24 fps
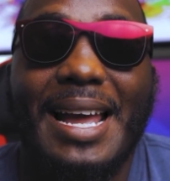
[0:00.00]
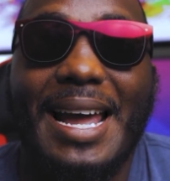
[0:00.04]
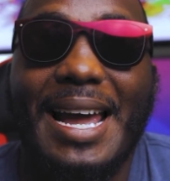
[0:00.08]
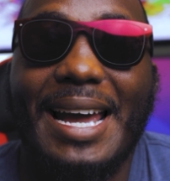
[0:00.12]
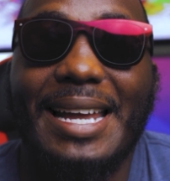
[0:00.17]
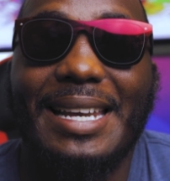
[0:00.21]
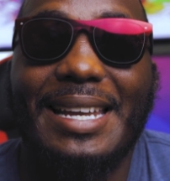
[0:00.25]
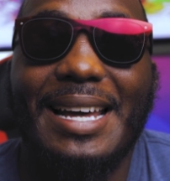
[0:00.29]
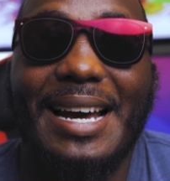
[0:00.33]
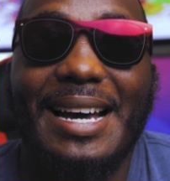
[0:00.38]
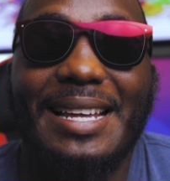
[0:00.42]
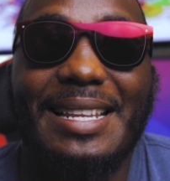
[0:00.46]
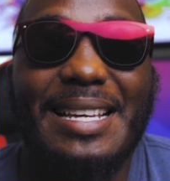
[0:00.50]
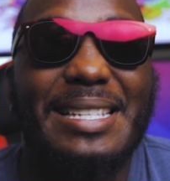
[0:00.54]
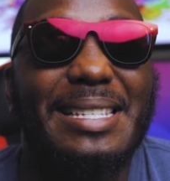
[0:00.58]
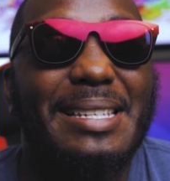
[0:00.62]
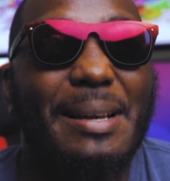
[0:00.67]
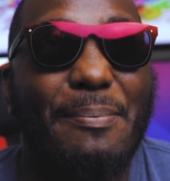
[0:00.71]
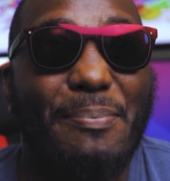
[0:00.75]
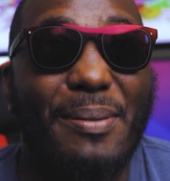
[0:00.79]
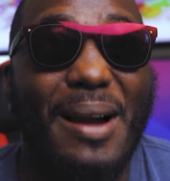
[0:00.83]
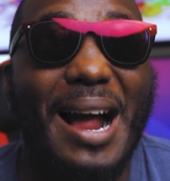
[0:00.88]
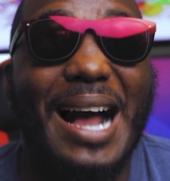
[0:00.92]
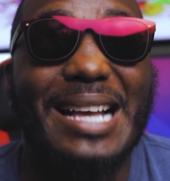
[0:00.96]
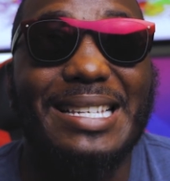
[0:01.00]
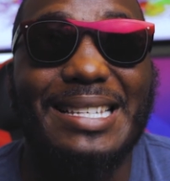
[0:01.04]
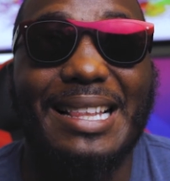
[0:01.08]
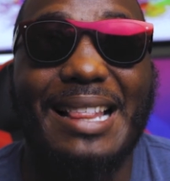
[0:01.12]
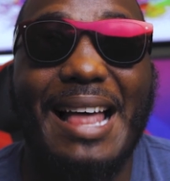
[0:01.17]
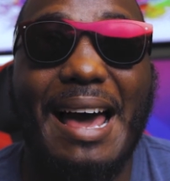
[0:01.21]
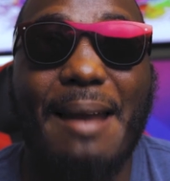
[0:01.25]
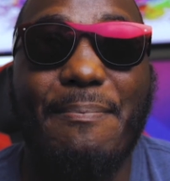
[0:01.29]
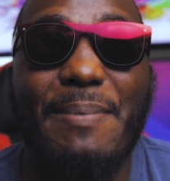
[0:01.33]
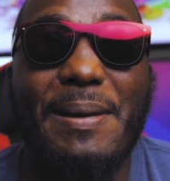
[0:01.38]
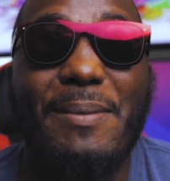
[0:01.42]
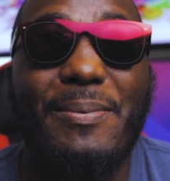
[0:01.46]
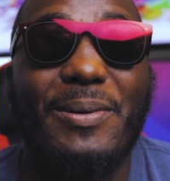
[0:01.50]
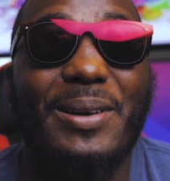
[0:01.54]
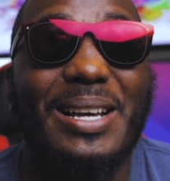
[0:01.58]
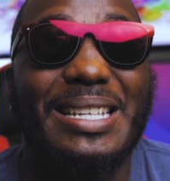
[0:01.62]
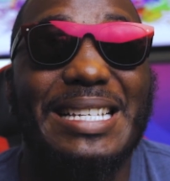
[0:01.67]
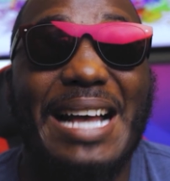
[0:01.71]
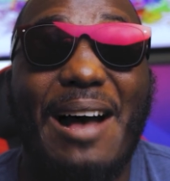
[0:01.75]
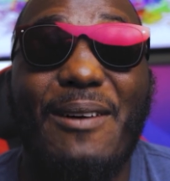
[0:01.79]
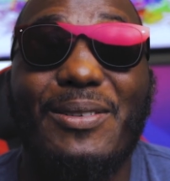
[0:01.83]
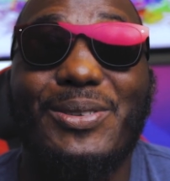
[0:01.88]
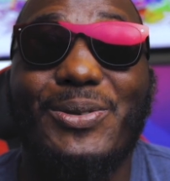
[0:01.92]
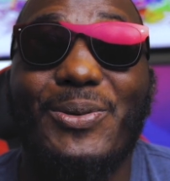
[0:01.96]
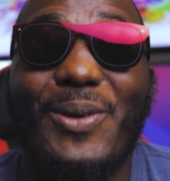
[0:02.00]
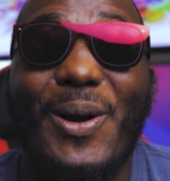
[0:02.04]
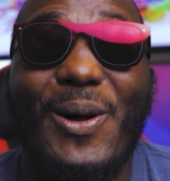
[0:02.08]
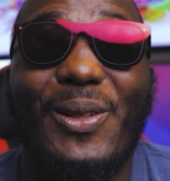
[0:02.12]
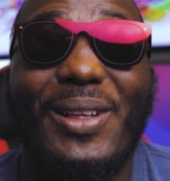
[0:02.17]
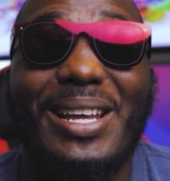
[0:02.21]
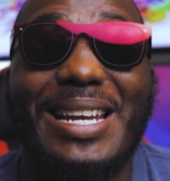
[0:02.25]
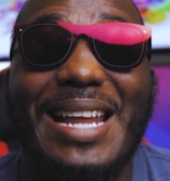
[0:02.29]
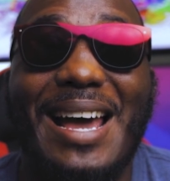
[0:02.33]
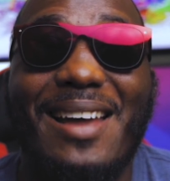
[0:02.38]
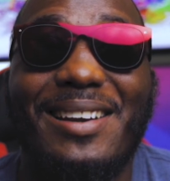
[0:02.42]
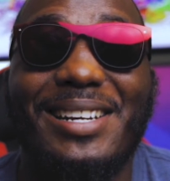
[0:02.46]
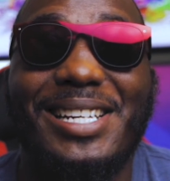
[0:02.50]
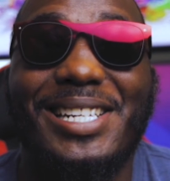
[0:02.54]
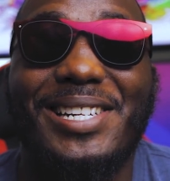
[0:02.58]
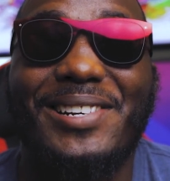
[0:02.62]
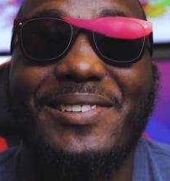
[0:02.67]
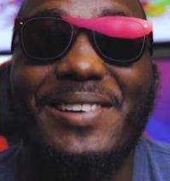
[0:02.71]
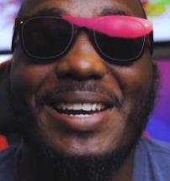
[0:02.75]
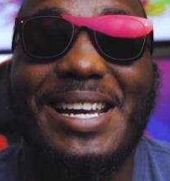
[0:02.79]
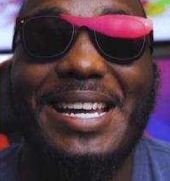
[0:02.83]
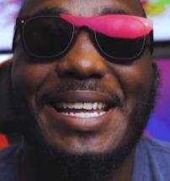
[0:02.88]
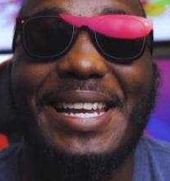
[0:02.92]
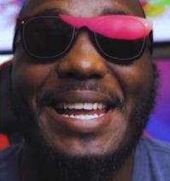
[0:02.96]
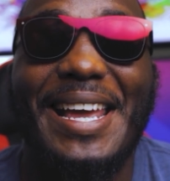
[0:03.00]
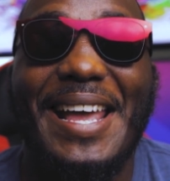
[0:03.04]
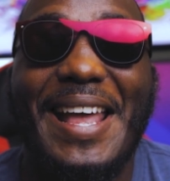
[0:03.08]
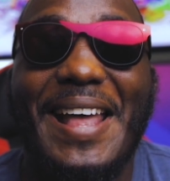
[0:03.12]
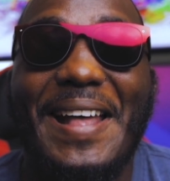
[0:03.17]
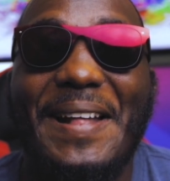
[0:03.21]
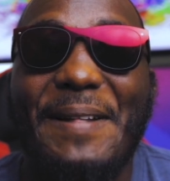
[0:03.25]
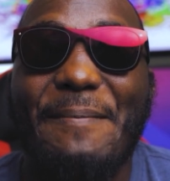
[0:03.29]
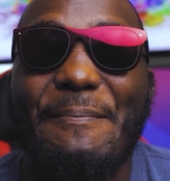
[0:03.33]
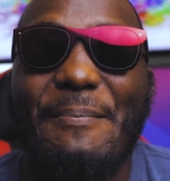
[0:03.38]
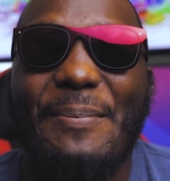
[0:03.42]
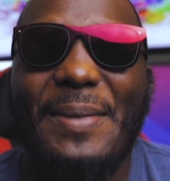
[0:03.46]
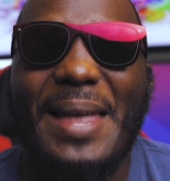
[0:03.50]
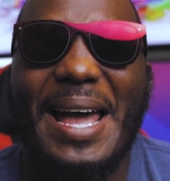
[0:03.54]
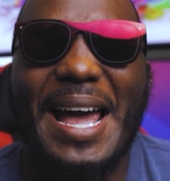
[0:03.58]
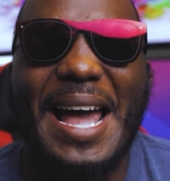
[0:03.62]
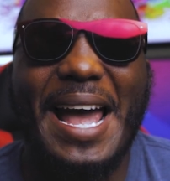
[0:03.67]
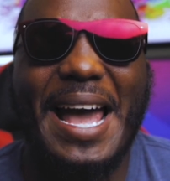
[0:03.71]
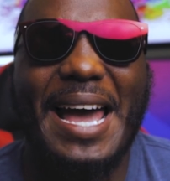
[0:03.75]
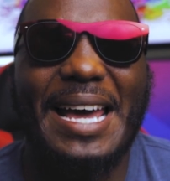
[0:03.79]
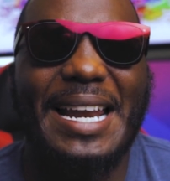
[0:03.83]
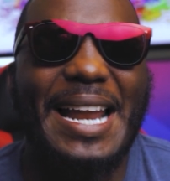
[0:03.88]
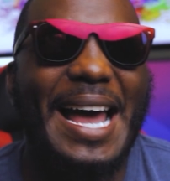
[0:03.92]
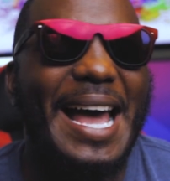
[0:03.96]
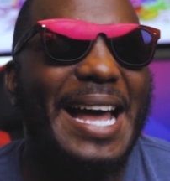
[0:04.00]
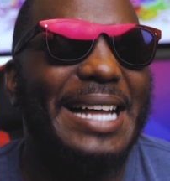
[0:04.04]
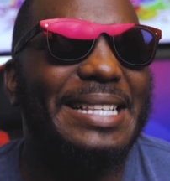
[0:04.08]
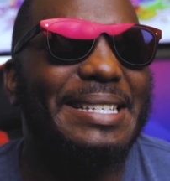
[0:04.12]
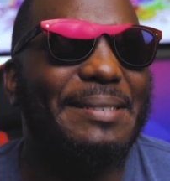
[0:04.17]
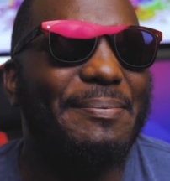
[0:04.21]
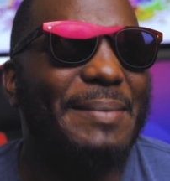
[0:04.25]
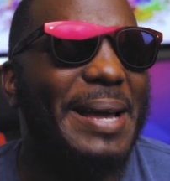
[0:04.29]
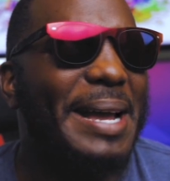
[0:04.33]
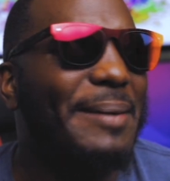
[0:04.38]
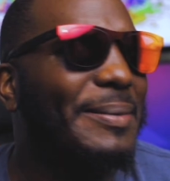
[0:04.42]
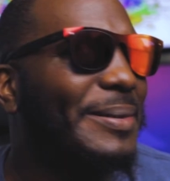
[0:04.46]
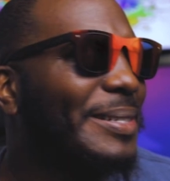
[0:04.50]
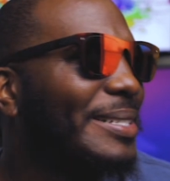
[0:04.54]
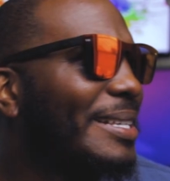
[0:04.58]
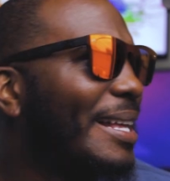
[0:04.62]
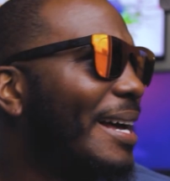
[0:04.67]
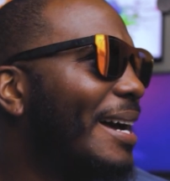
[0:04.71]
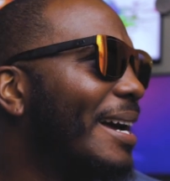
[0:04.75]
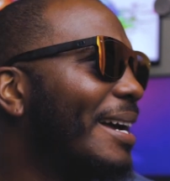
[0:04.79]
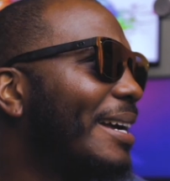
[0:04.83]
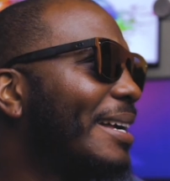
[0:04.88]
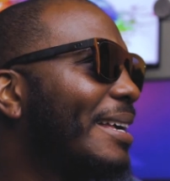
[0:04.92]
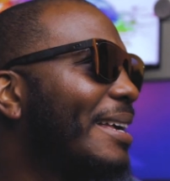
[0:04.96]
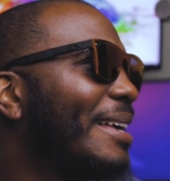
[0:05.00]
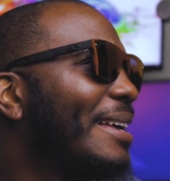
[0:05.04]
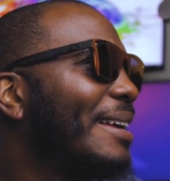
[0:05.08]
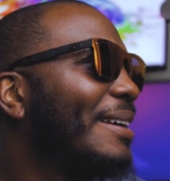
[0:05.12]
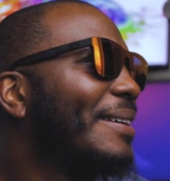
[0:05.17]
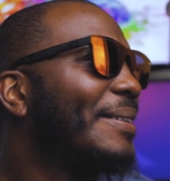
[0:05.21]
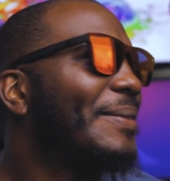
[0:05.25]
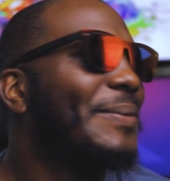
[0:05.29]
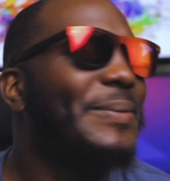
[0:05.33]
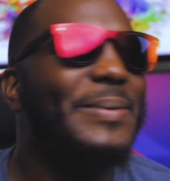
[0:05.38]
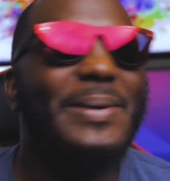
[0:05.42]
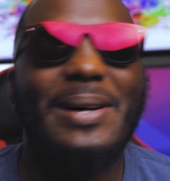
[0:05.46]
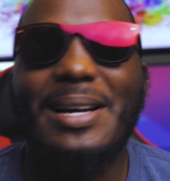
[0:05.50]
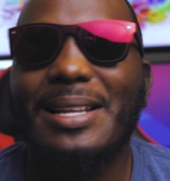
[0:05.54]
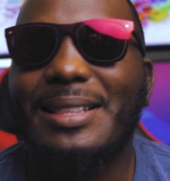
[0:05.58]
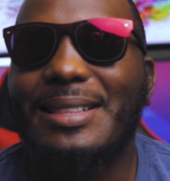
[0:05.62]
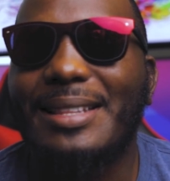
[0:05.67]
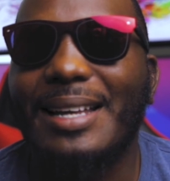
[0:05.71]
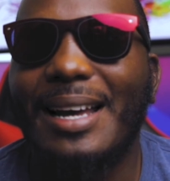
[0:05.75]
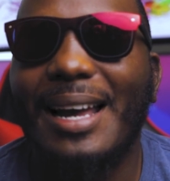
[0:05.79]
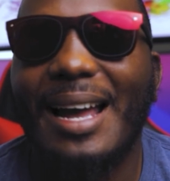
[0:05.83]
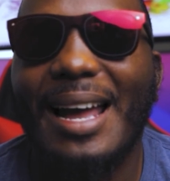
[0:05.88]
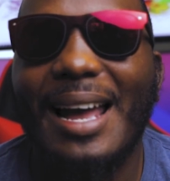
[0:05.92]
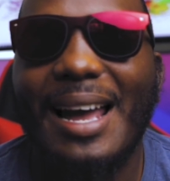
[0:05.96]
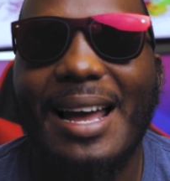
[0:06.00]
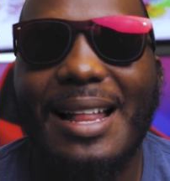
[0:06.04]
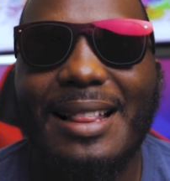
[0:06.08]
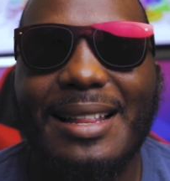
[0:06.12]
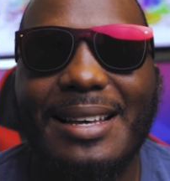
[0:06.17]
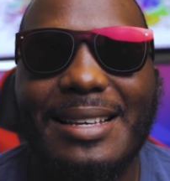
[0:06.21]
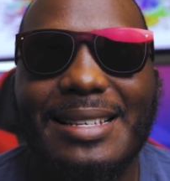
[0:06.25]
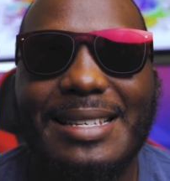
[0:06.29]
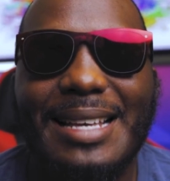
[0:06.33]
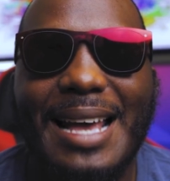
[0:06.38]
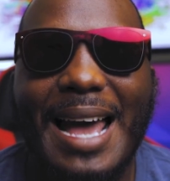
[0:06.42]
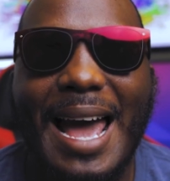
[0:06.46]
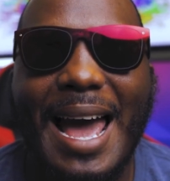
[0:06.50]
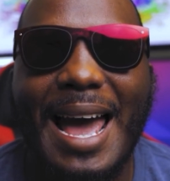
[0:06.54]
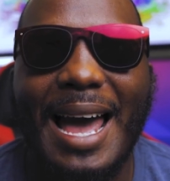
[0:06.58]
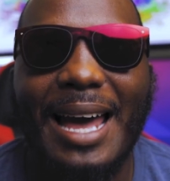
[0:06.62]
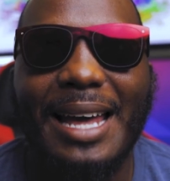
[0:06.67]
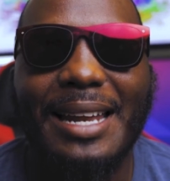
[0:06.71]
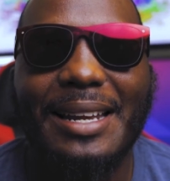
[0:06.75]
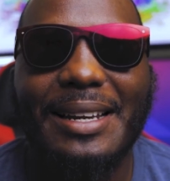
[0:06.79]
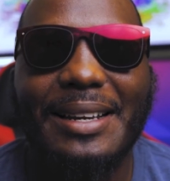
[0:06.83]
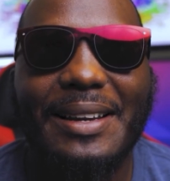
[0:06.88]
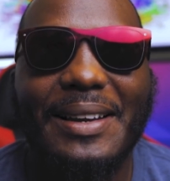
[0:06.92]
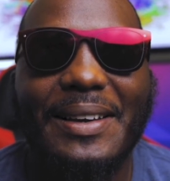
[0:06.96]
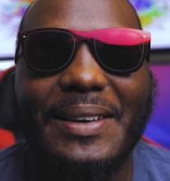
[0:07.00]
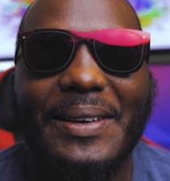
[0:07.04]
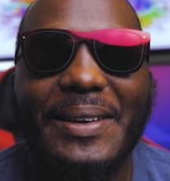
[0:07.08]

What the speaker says: And this surprised a lot of people because I was rolling down the street and I had some neighbors like, what the hell is that?